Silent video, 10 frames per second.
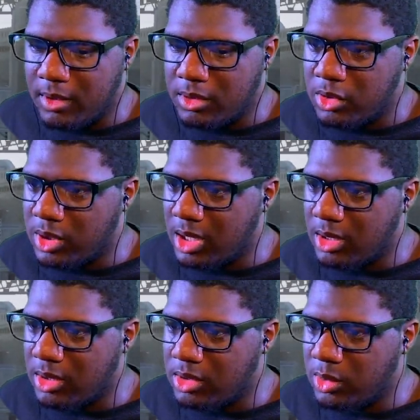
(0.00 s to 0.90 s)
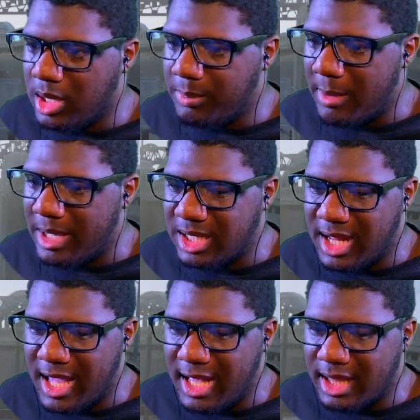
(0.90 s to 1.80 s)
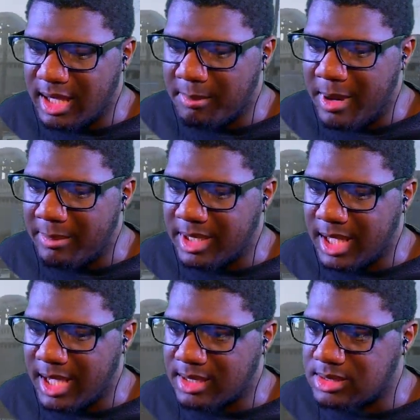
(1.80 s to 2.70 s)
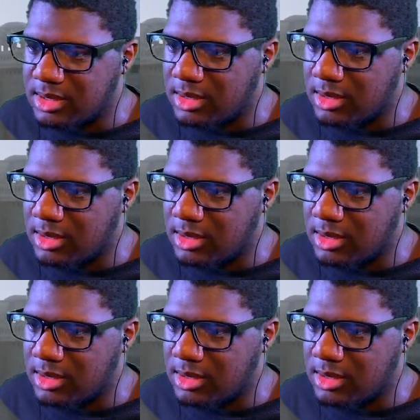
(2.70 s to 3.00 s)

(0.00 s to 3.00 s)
Soon they, soon they pop out of that alley, I'm popping their ass.